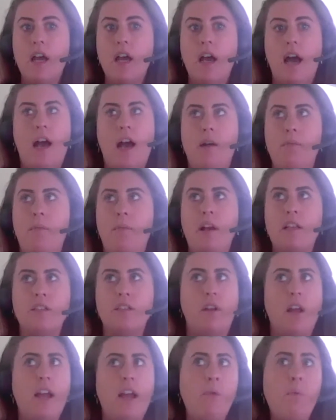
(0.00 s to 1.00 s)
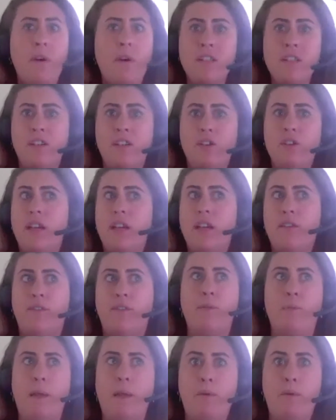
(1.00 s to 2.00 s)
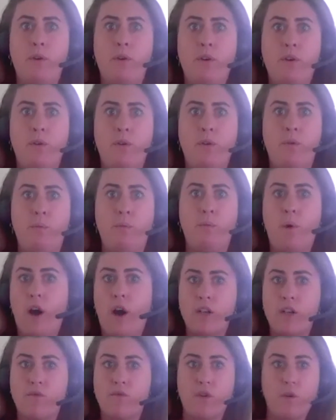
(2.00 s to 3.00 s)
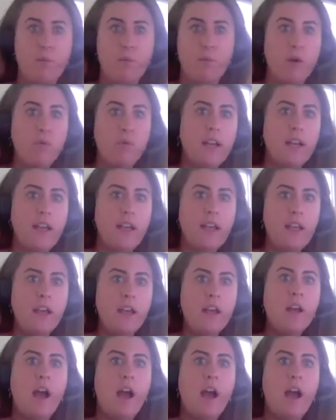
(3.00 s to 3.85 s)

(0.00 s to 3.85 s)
So I wasn't looking for people who worked remotely,